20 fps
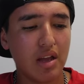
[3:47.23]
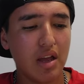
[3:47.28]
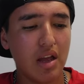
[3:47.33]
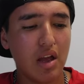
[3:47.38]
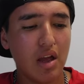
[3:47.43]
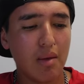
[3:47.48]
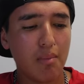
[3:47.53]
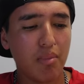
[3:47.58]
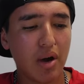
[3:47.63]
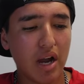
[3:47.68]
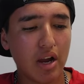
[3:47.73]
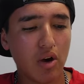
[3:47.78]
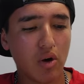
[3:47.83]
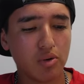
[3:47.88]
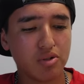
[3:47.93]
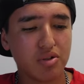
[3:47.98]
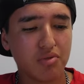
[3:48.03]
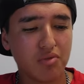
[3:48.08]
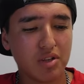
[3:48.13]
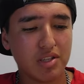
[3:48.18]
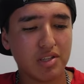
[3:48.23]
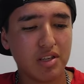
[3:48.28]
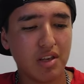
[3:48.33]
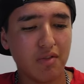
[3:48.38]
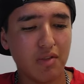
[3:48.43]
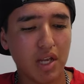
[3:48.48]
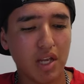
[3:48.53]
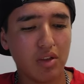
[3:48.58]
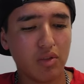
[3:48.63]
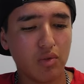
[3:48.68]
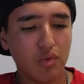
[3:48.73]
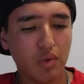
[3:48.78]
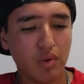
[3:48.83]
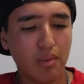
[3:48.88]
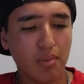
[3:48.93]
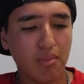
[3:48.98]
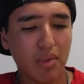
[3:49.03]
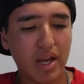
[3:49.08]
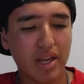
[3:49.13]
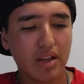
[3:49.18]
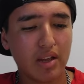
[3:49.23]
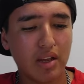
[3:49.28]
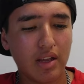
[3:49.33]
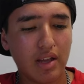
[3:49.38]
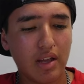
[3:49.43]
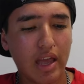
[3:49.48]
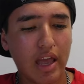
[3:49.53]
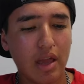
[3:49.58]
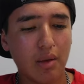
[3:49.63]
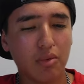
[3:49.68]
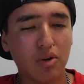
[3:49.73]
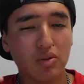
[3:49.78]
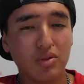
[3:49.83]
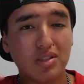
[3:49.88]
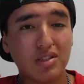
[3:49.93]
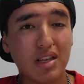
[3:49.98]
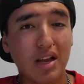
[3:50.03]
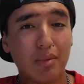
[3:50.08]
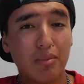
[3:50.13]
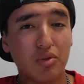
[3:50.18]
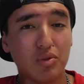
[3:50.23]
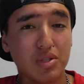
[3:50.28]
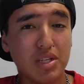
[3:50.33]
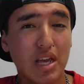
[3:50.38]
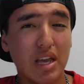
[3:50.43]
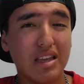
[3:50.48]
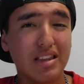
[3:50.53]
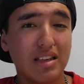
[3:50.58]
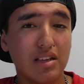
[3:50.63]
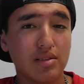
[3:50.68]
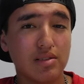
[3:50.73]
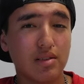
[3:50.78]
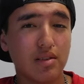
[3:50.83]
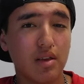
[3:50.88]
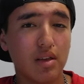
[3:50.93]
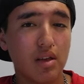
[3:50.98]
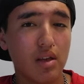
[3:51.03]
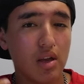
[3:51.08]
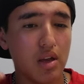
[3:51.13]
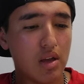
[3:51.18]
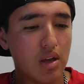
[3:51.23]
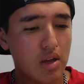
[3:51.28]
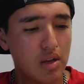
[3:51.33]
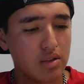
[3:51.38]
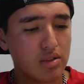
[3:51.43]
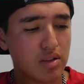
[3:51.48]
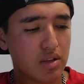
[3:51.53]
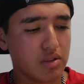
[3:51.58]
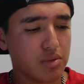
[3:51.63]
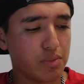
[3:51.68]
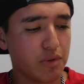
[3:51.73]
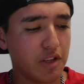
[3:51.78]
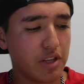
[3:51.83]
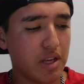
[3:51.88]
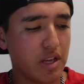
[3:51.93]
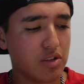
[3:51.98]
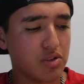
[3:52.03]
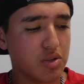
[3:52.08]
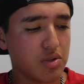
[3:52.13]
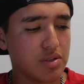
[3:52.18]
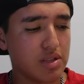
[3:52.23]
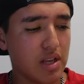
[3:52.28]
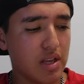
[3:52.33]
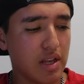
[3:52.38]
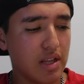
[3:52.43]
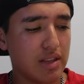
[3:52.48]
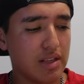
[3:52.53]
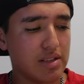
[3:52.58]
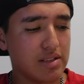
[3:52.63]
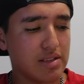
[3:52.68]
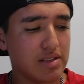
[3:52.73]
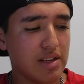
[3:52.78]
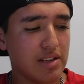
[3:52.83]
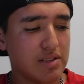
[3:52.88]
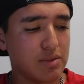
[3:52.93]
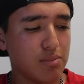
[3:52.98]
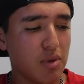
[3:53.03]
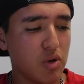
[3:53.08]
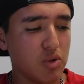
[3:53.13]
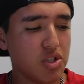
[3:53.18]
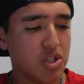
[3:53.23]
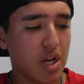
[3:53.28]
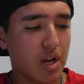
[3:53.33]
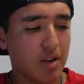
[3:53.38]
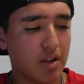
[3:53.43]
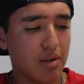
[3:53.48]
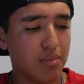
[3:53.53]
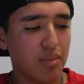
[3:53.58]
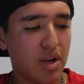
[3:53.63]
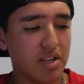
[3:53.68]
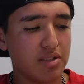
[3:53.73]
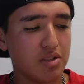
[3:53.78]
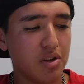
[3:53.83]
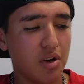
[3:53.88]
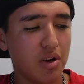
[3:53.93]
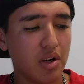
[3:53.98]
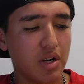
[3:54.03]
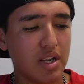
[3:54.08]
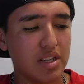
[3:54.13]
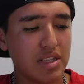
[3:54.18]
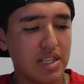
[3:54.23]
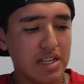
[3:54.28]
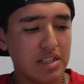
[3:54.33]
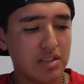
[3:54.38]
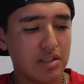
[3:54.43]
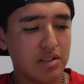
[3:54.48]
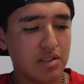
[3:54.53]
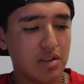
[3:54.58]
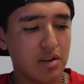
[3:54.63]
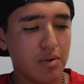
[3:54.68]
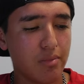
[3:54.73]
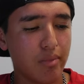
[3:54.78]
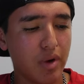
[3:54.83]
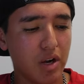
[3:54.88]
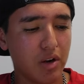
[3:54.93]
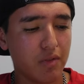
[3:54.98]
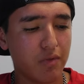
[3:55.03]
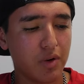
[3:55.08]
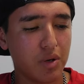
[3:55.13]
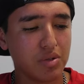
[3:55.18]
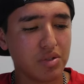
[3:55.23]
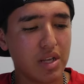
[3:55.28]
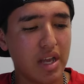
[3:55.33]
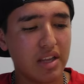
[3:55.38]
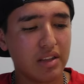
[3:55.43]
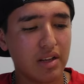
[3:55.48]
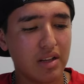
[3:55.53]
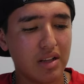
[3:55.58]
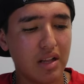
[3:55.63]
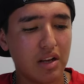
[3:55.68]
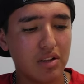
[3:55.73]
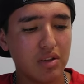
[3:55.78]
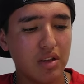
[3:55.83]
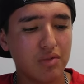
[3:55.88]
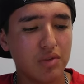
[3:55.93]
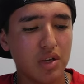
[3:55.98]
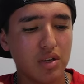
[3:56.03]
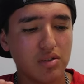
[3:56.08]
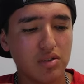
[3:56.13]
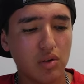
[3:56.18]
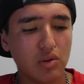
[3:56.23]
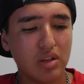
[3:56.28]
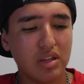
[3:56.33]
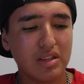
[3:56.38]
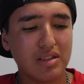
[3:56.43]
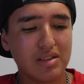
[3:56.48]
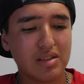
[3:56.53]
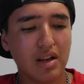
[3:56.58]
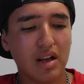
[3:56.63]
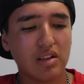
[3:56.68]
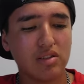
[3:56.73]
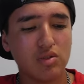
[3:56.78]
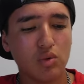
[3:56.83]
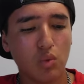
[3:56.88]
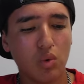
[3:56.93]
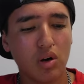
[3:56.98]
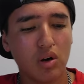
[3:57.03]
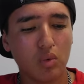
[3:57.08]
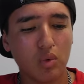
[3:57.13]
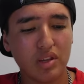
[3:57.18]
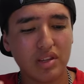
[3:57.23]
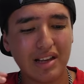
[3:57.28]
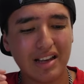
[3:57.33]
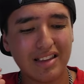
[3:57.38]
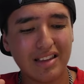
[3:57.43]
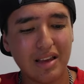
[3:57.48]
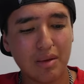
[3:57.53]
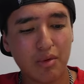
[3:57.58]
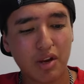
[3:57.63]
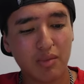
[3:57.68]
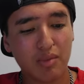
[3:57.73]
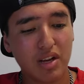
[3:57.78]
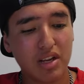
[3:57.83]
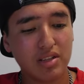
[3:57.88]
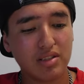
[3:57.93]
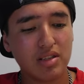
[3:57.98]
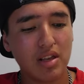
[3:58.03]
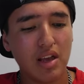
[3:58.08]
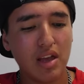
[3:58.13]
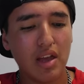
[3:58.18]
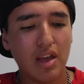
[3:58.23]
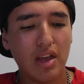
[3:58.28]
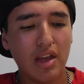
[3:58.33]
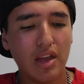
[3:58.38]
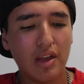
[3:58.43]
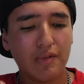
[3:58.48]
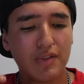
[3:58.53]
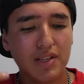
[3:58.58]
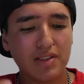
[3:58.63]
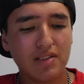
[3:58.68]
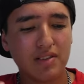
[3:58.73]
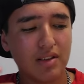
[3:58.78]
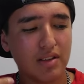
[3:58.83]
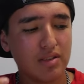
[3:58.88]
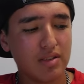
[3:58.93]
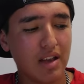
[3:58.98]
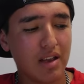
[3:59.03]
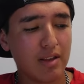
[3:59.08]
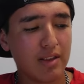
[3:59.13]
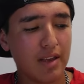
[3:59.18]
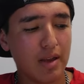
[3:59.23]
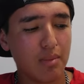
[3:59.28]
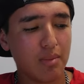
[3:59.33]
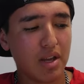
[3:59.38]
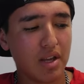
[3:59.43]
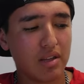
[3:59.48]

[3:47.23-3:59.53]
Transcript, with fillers: by also receiving it through the mic cable simultaneously. So it's pretty interesting. And then it says, most shotgun mics are condenser microphones, and the Cloudlifter is only designed to work with dynamic mics. If this is a dynamic, the